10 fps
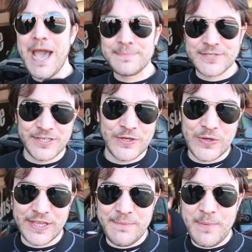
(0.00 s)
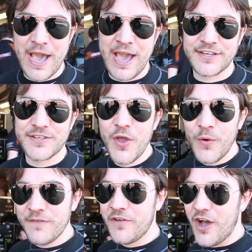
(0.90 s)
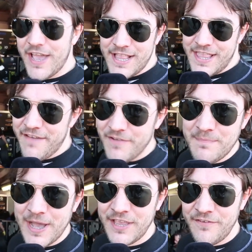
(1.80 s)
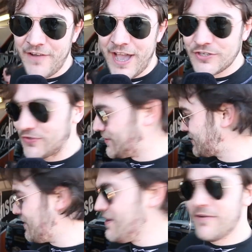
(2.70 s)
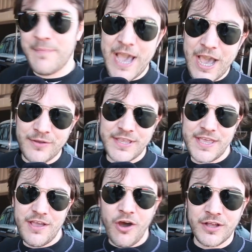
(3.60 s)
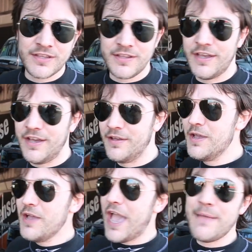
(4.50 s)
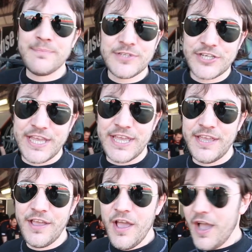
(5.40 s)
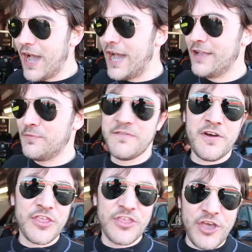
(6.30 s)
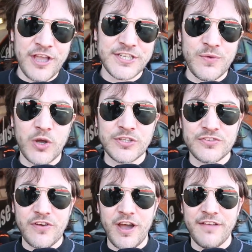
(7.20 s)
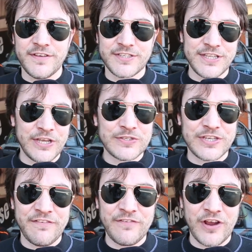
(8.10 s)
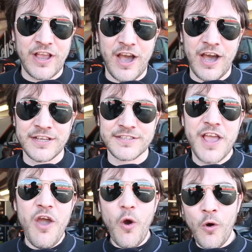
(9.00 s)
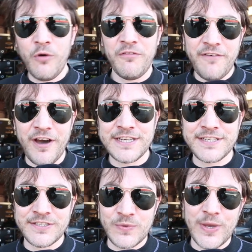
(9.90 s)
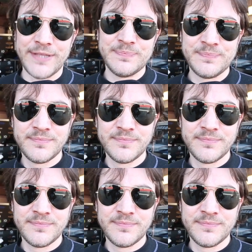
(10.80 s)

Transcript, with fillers: absolutely packed. We've got 11 manufacturers from Audi, Honda, MG, and we've got 31 drivers in those different cars, all fighting to win.